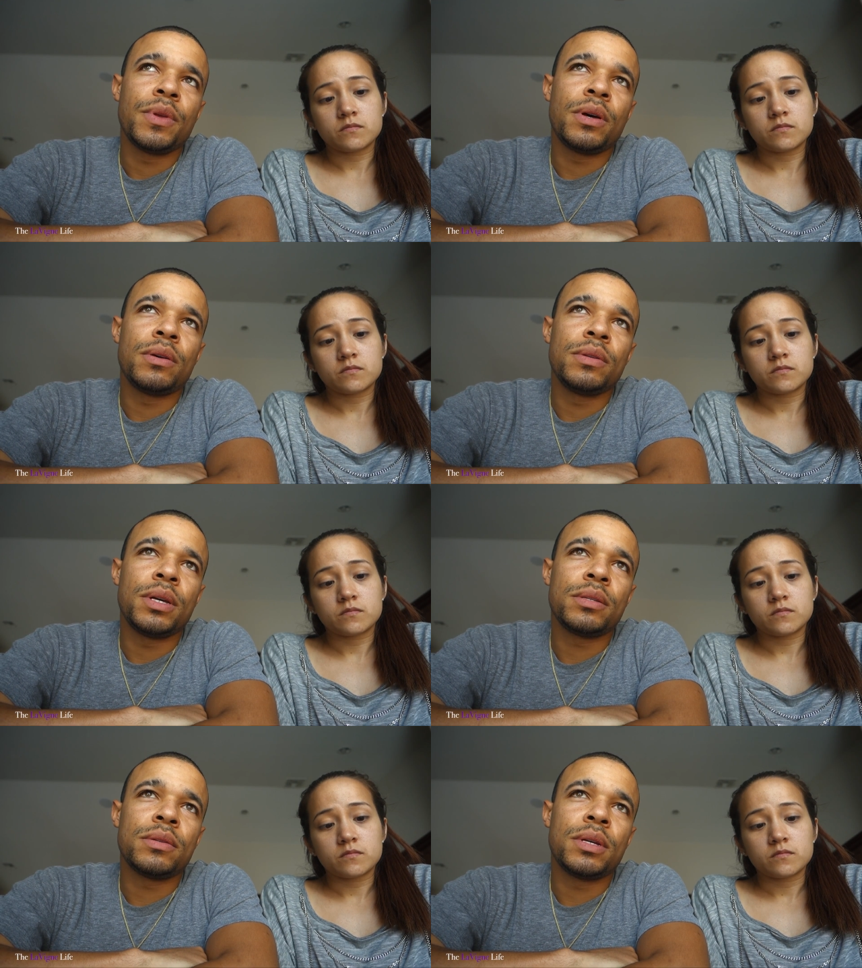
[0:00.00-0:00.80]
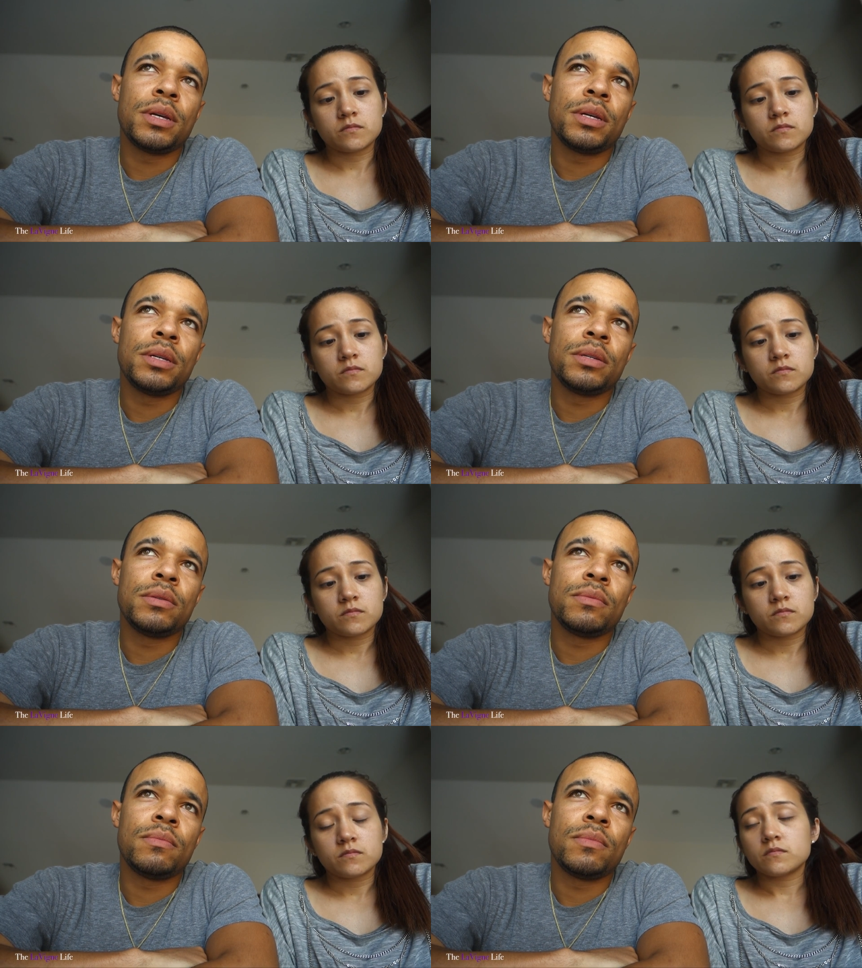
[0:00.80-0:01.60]
Speaker 1: uh, yesterday,
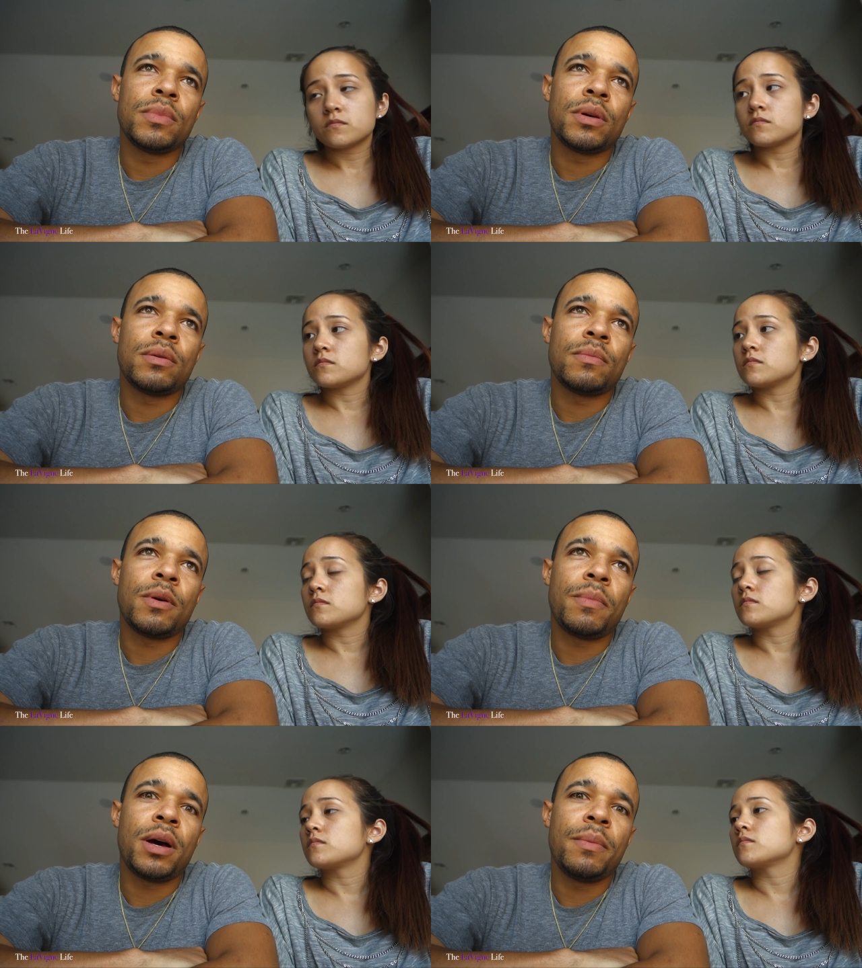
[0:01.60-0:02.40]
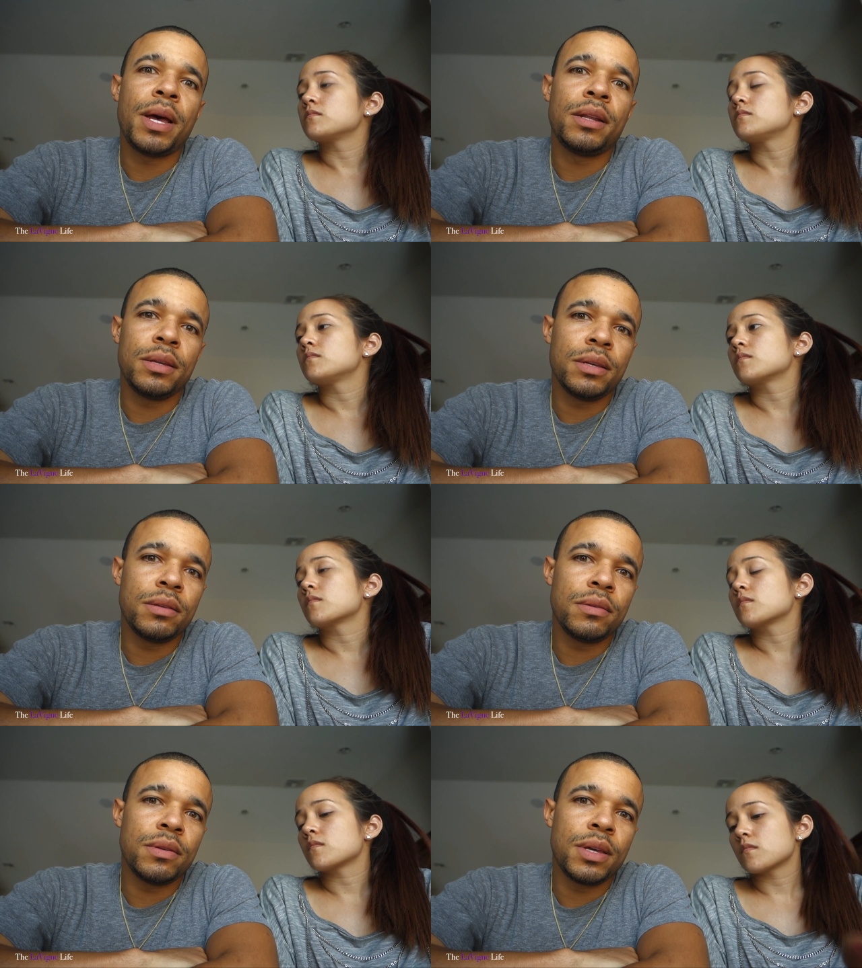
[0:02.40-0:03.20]
uh, my mom had to
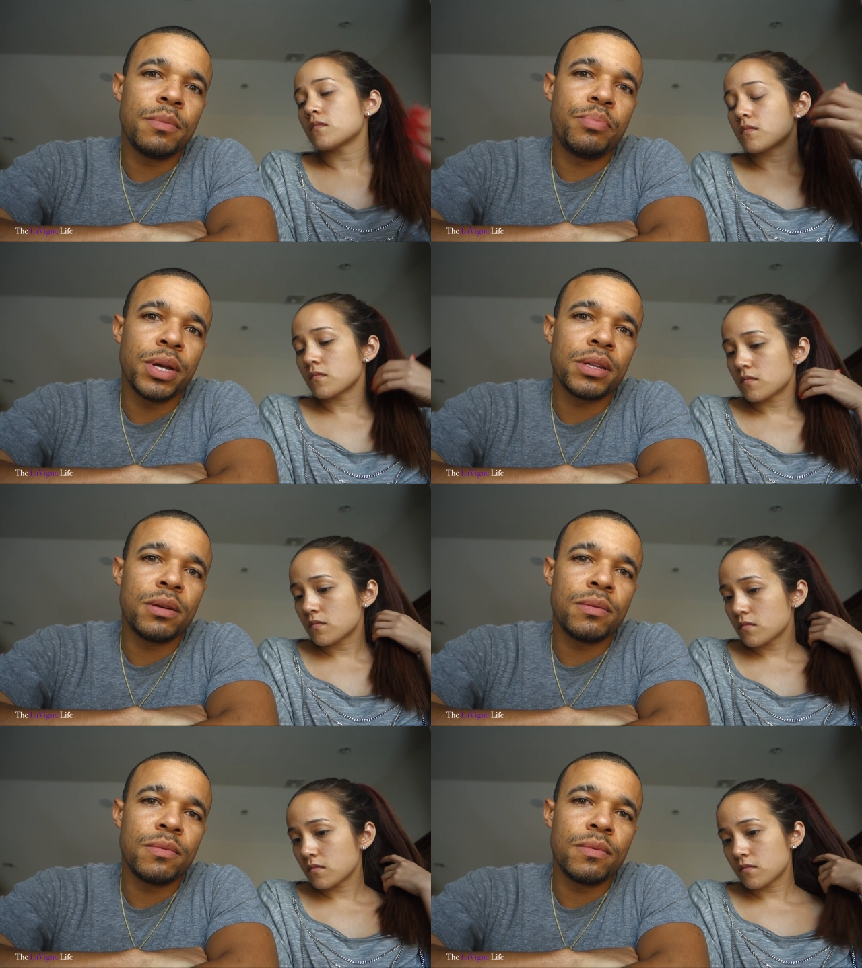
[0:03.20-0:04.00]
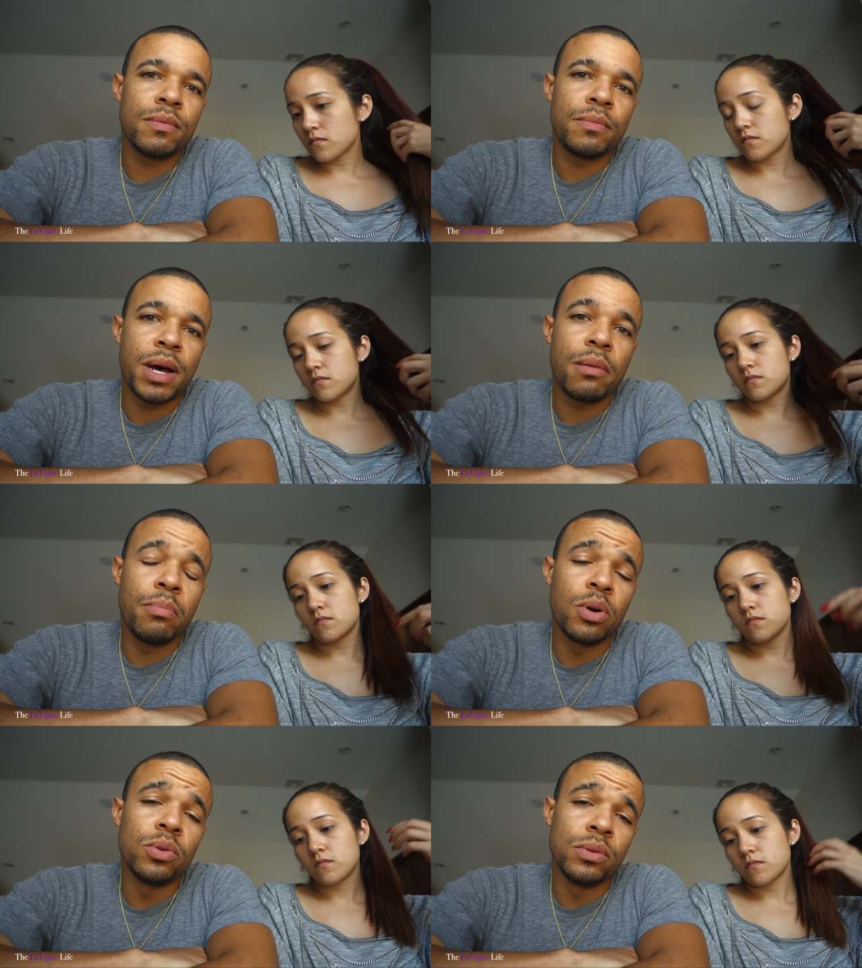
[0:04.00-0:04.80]
get picked up by a
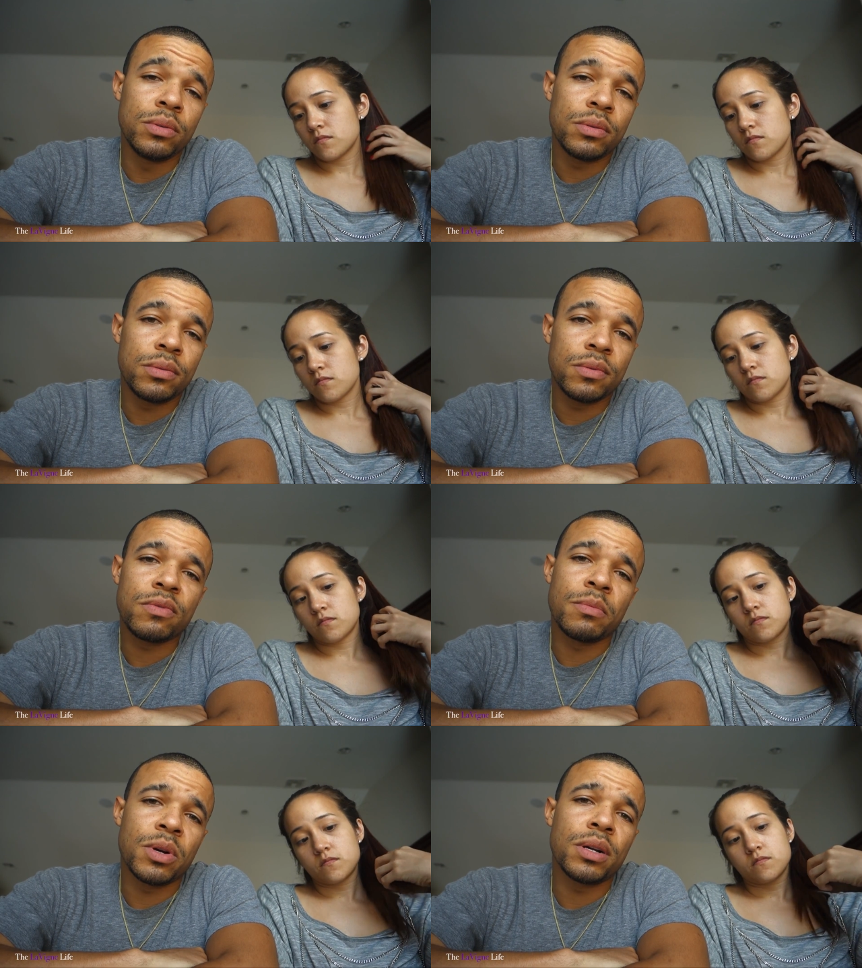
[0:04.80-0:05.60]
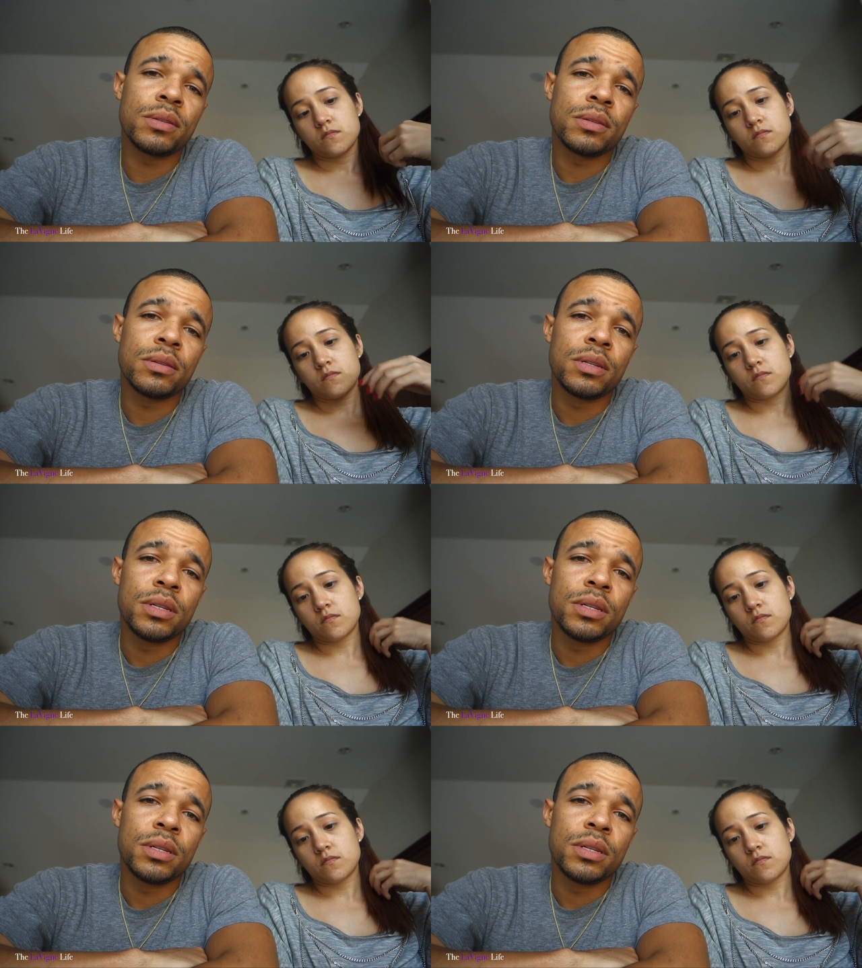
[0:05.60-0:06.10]
boat from her house.